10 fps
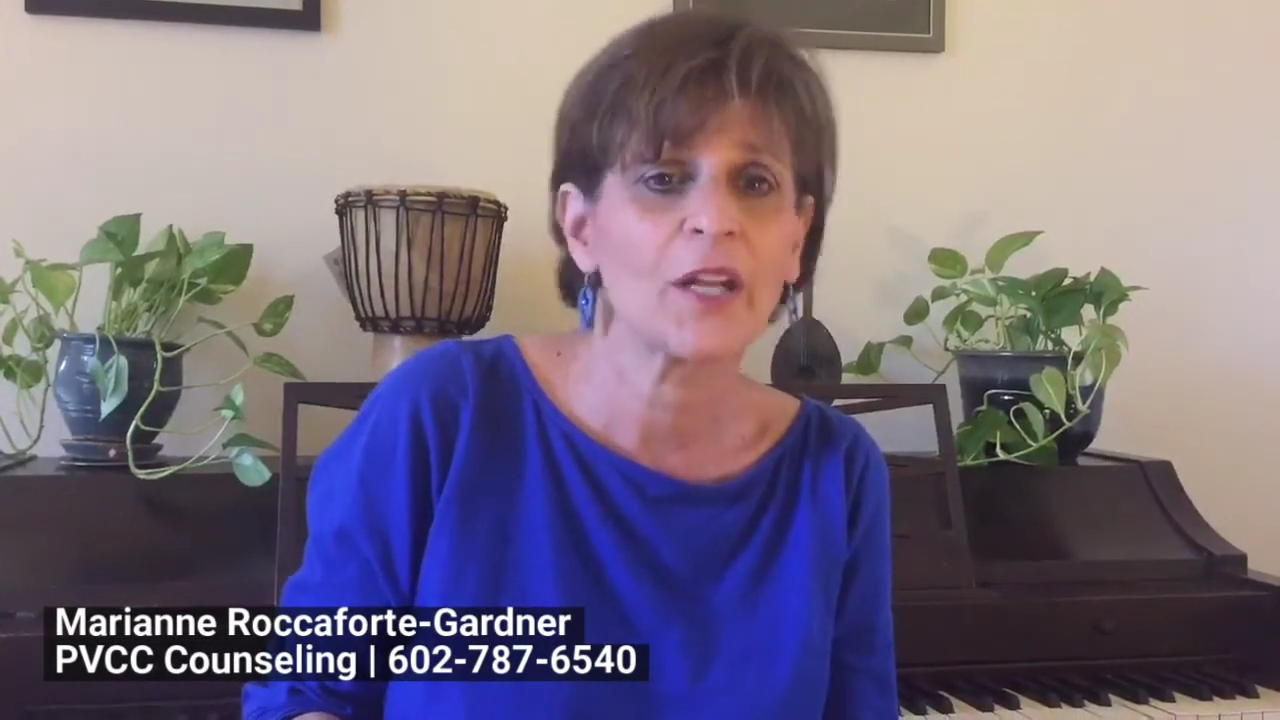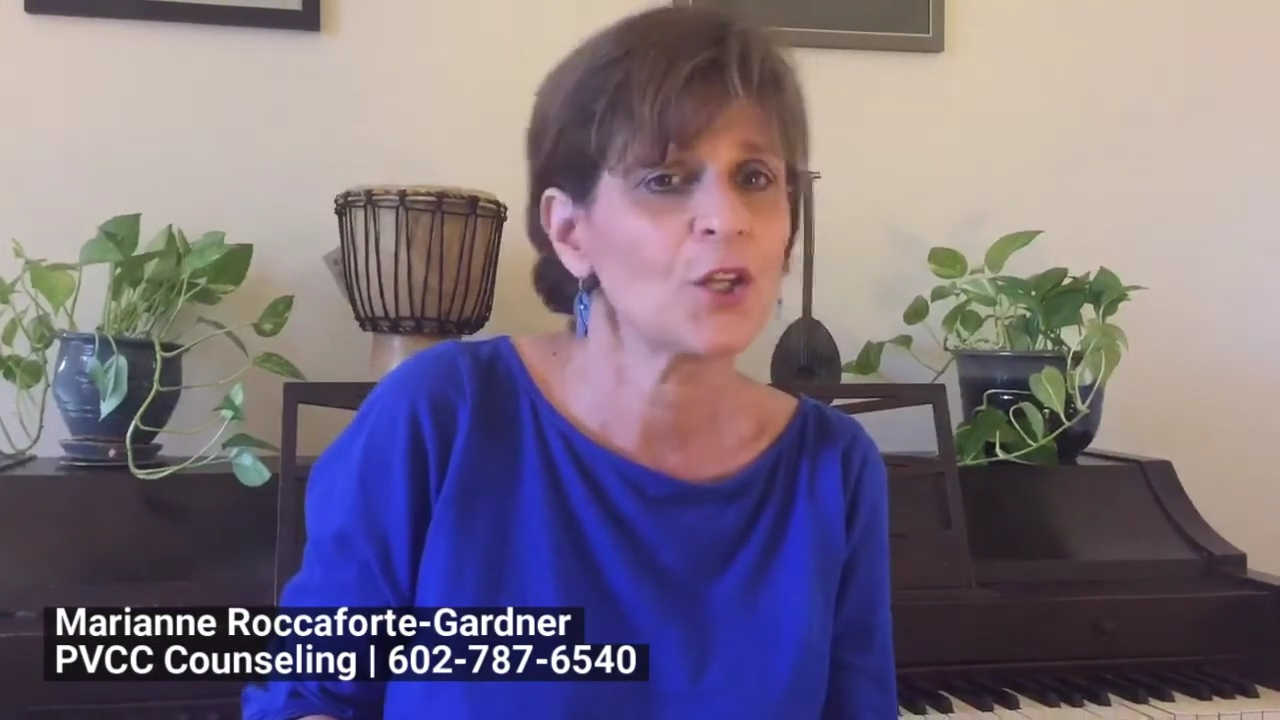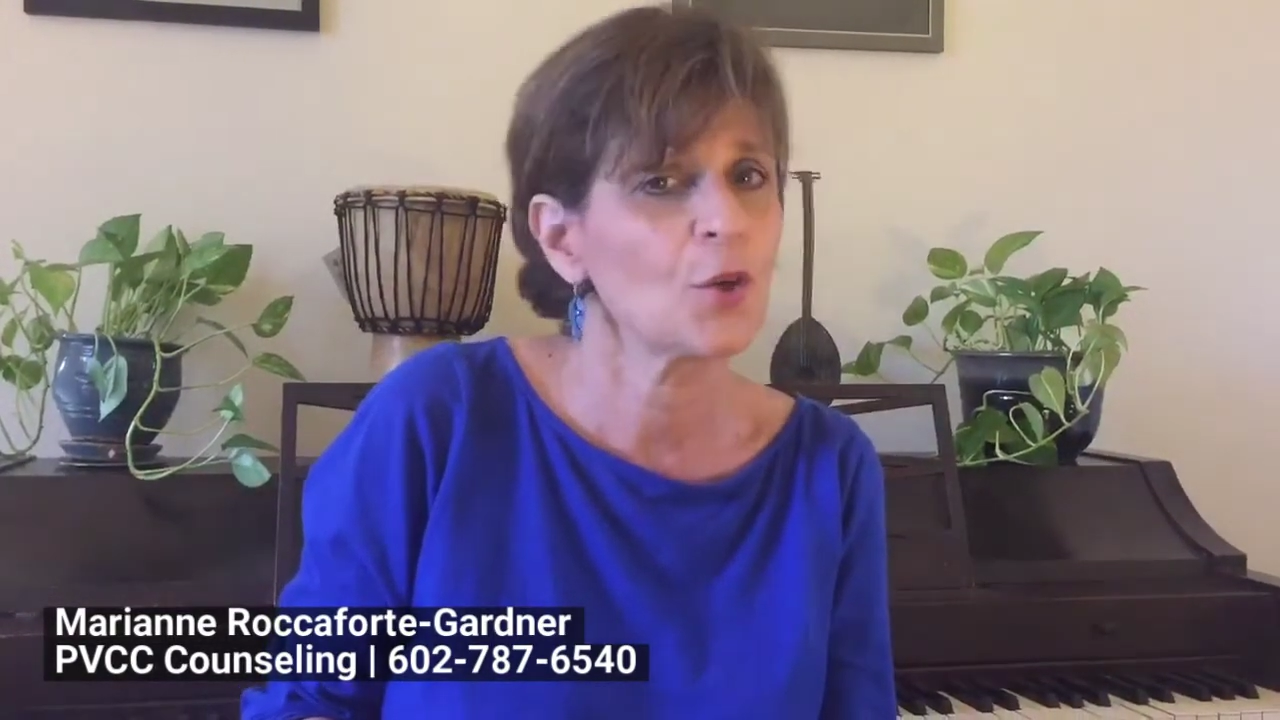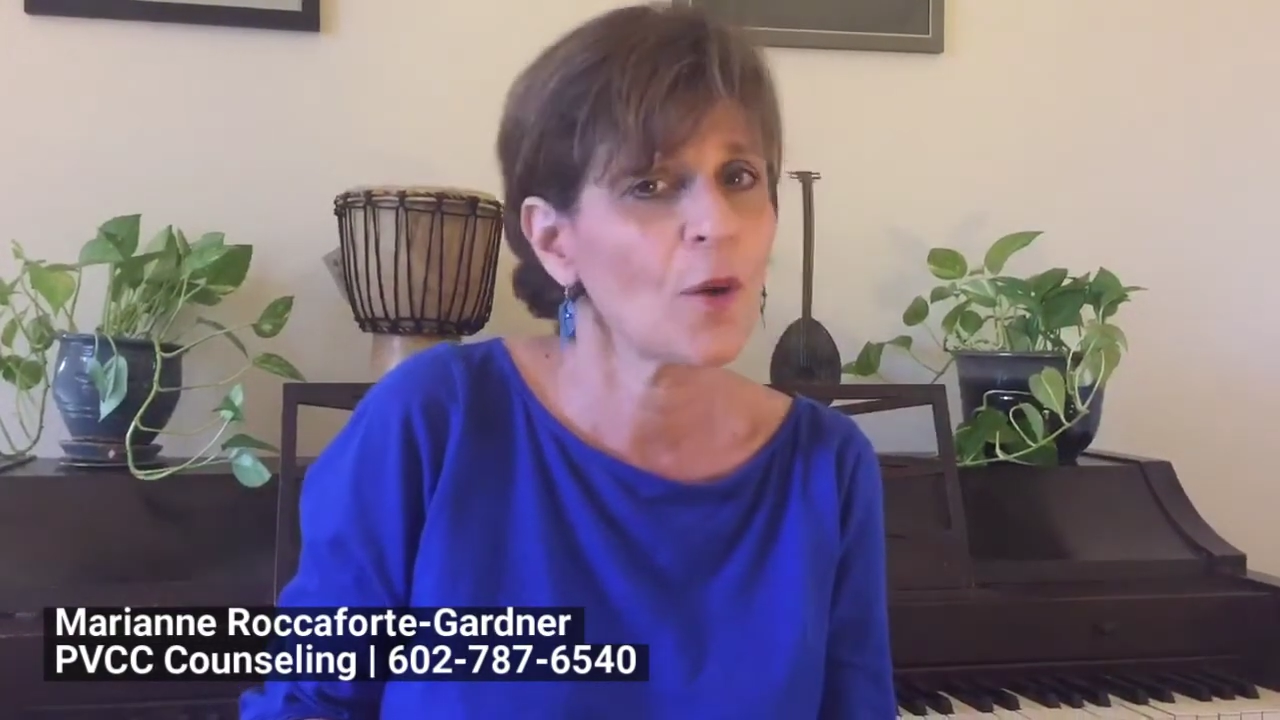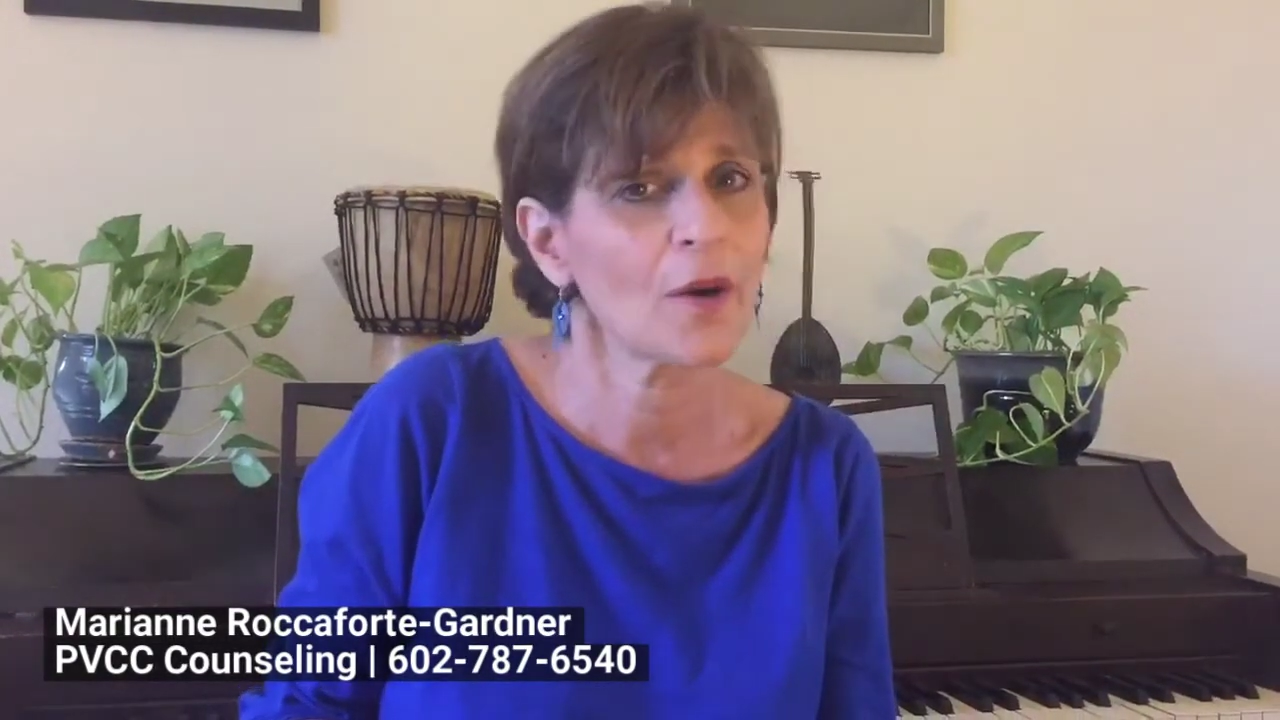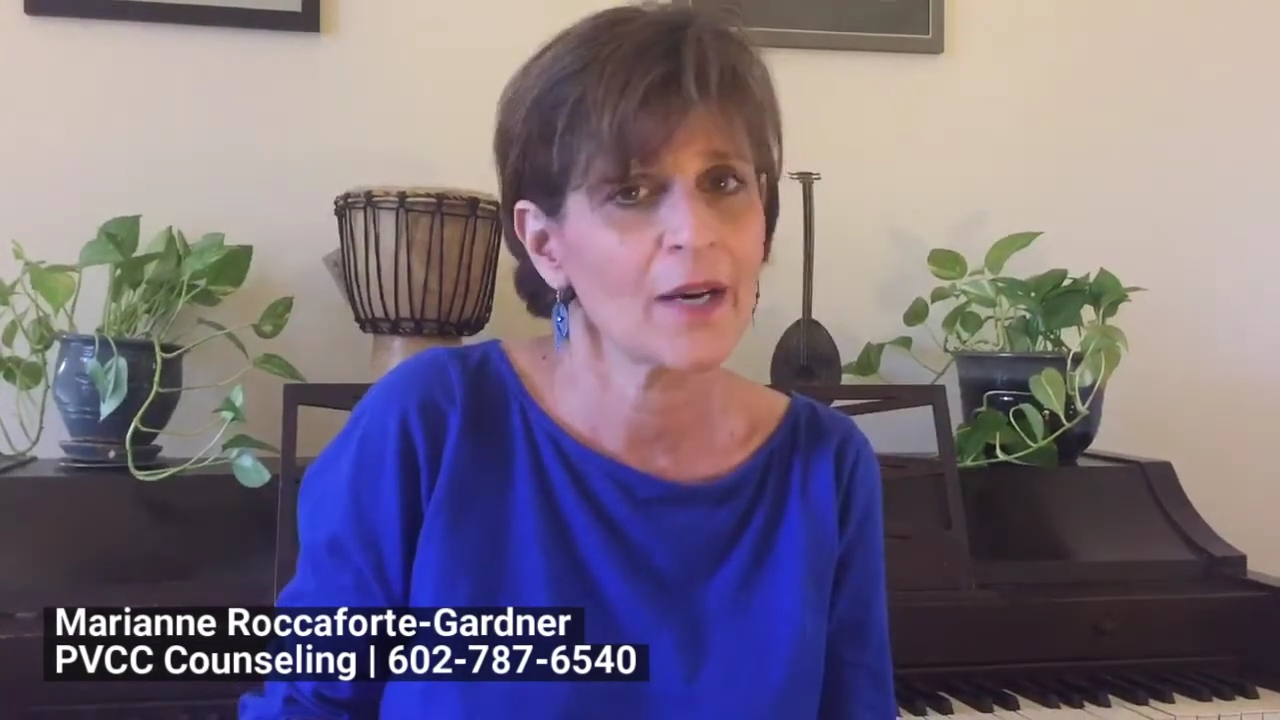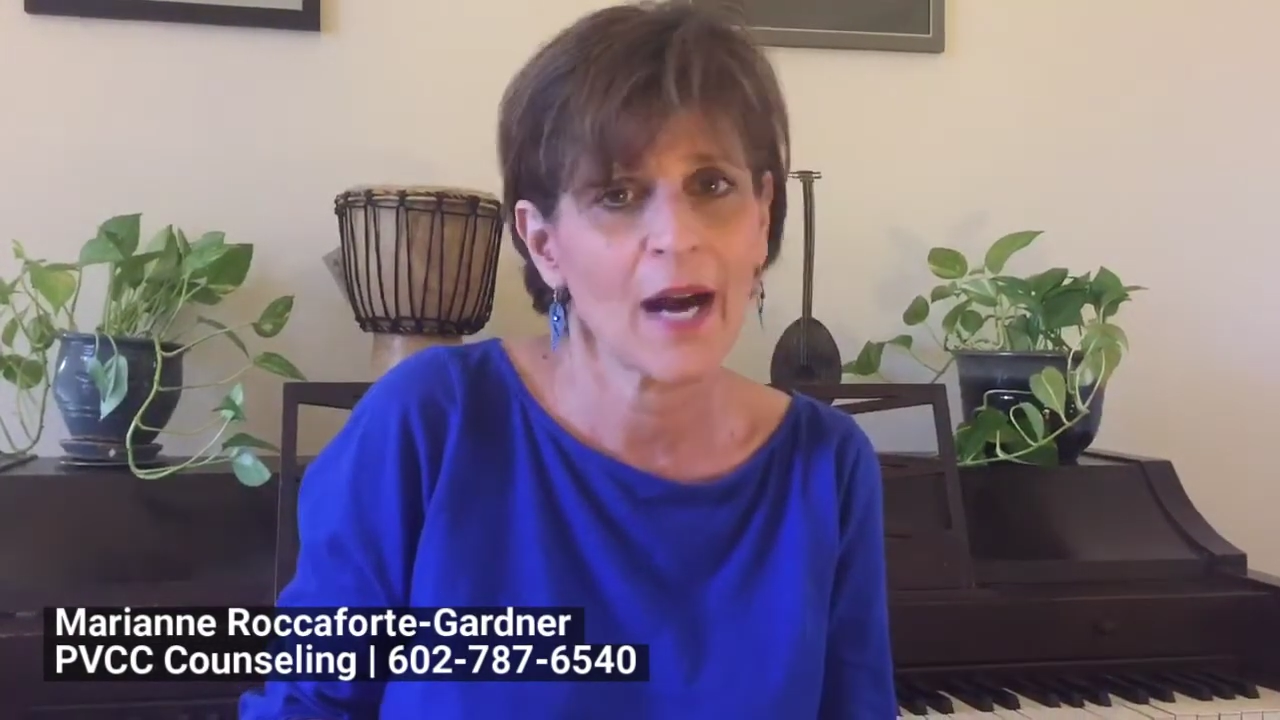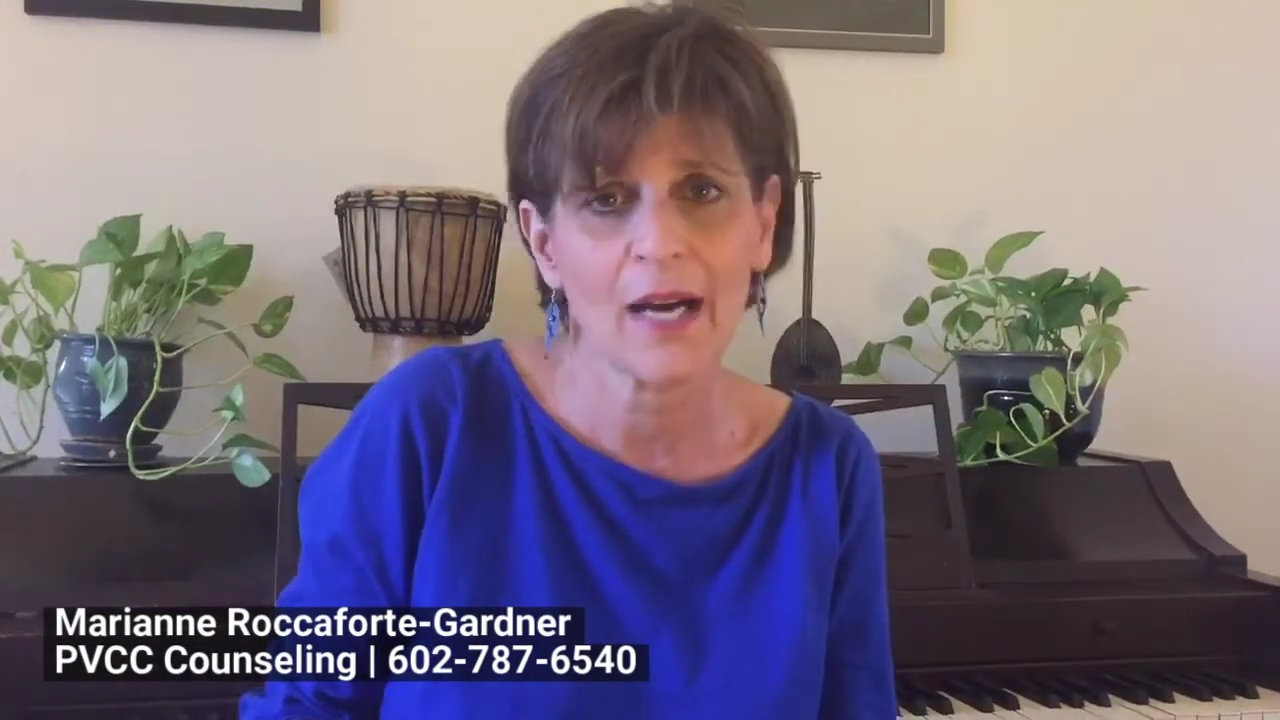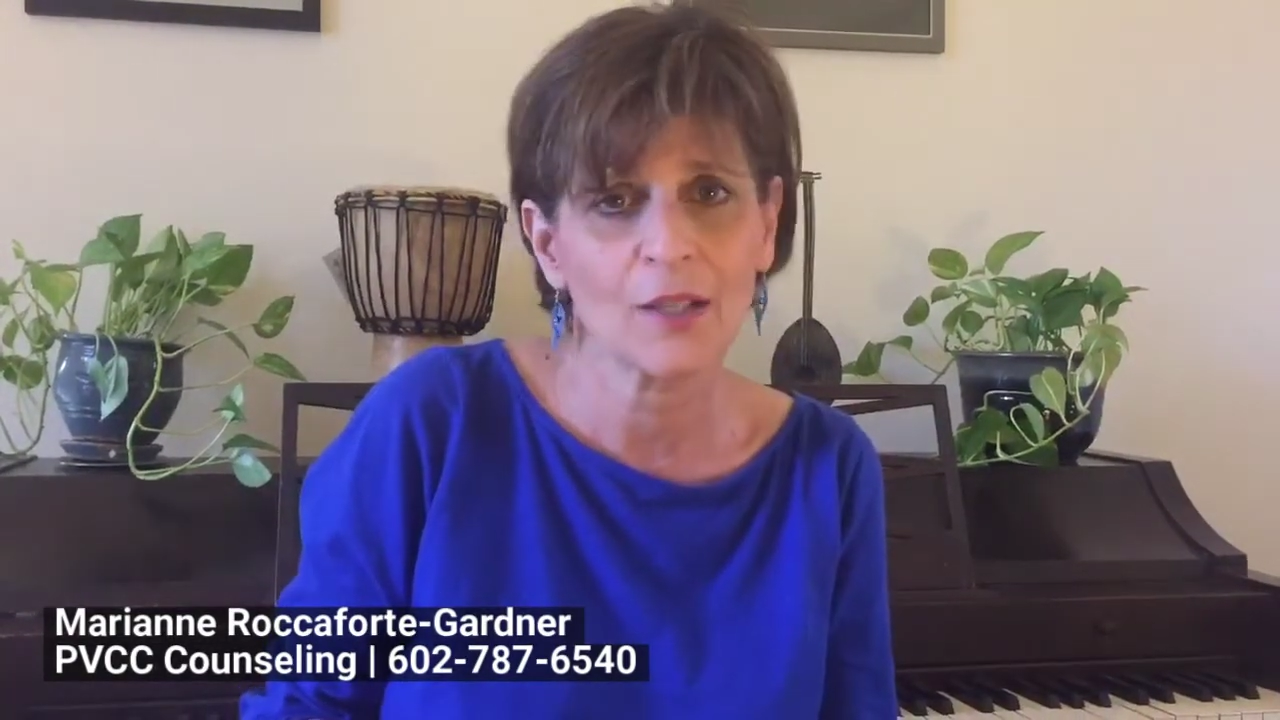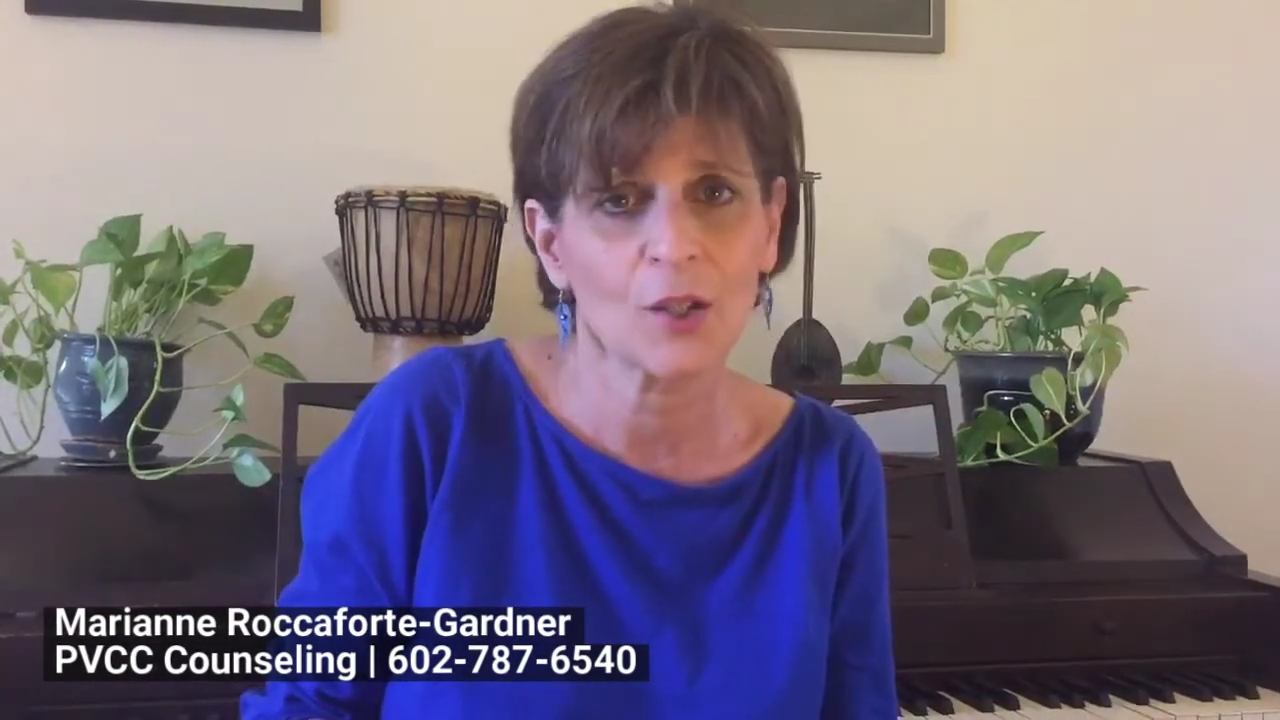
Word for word: and you are not